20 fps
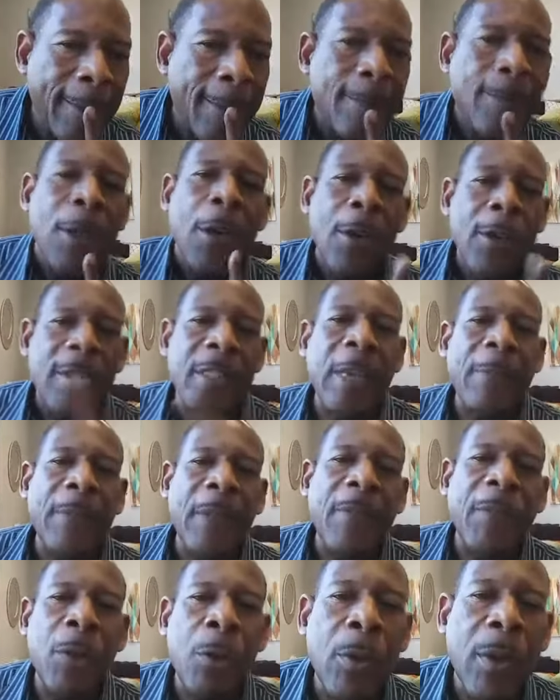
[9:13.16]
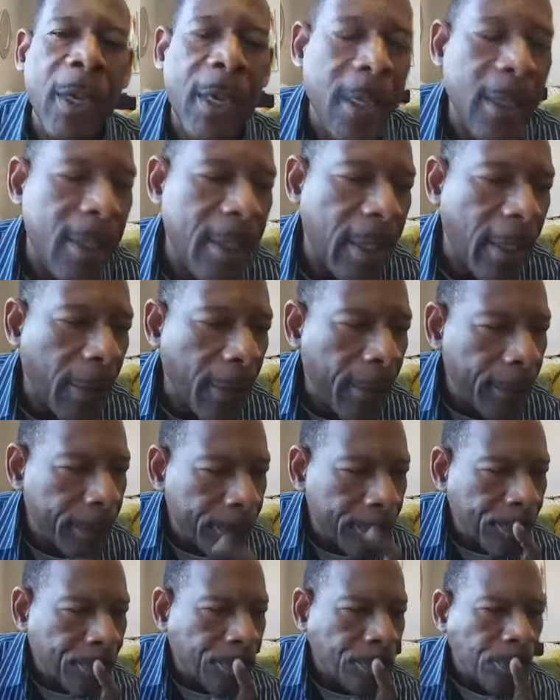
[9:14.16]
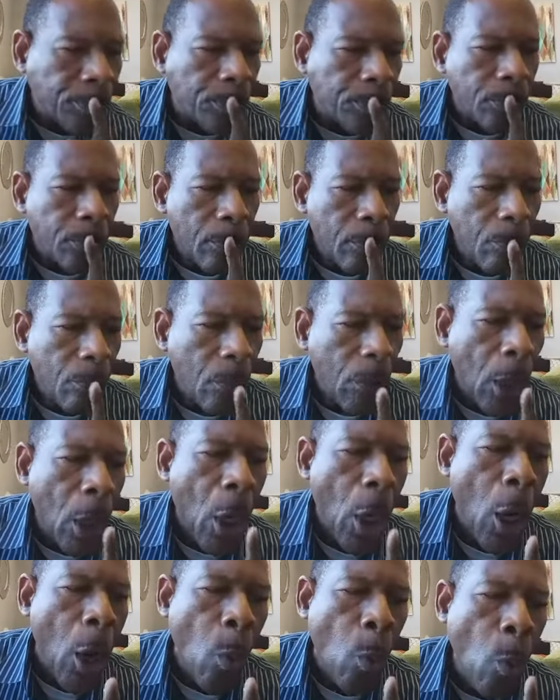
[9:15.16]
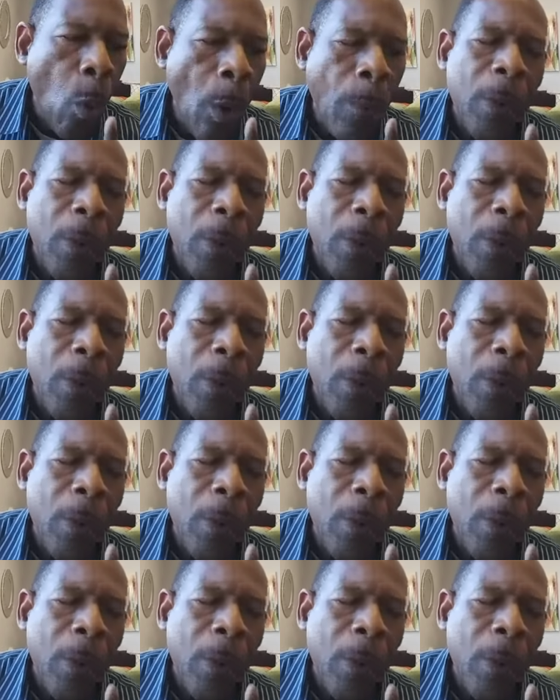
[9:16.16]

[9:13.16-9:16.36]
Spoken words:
here's something for you to consider. What